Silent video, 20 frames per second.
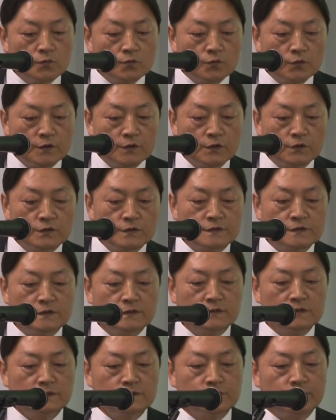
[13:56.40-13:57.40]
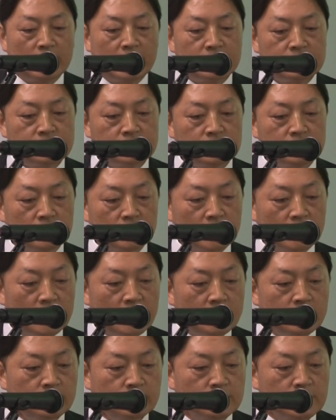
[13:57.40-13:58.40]
reduced stress,
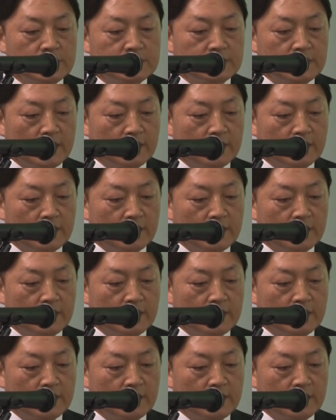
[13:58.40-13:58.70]
increased